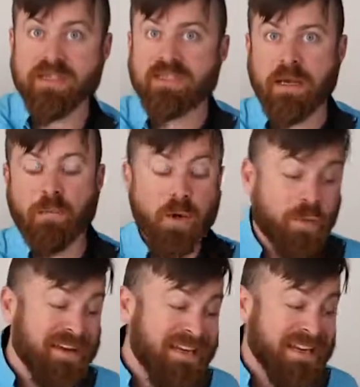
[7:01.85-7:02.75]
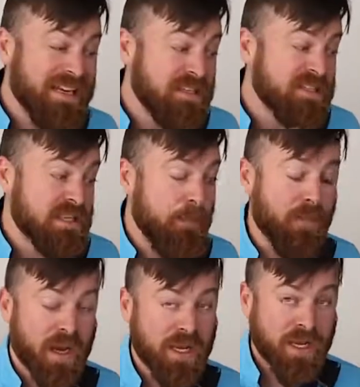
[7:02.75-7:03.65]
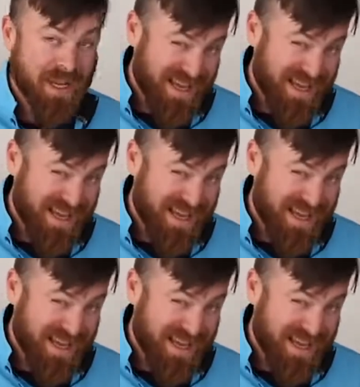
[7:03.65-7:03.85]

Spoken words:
it somewhere. We need somebody